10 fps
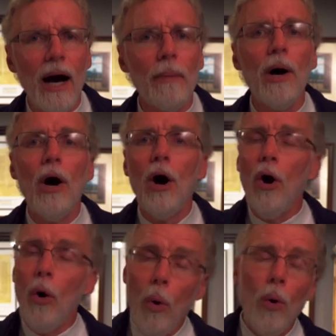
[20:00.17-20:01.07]
up
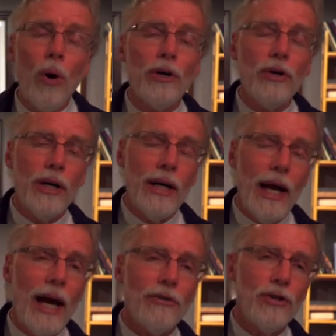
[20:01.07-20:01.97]
or you can
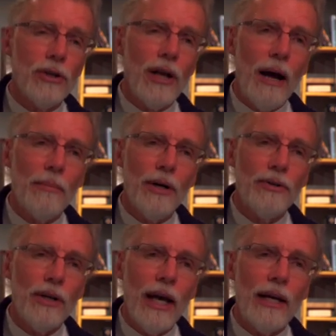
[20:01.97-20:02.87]
ask your library
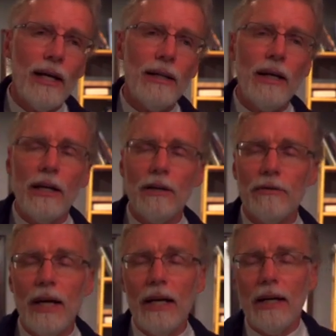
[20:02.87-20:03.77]
to get in and they
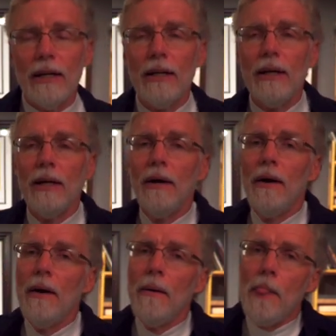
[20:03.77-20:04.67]
can read it.
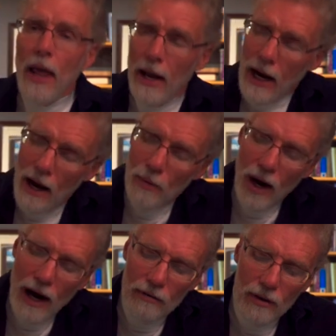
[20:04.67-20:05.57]
And I
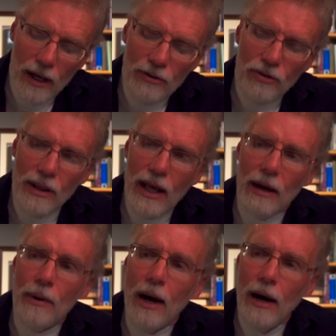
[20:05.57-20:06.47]
will have links to
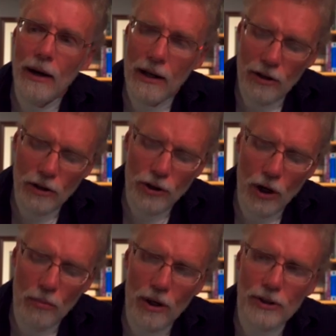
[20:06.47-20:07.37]
them in the
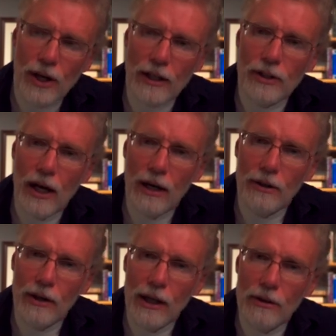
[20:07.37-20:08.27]
Show More section
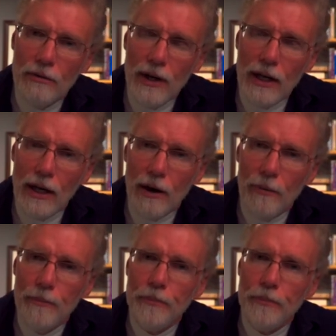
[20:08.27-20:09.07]
underneath the video.